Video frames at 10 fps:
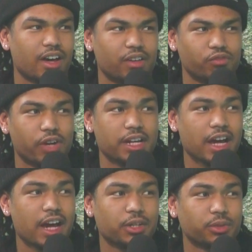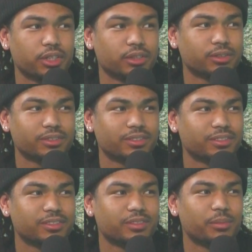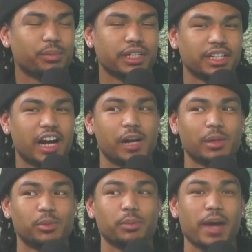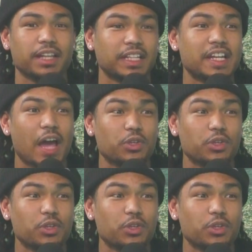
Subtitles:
Right now, I don't know, but I remember back then I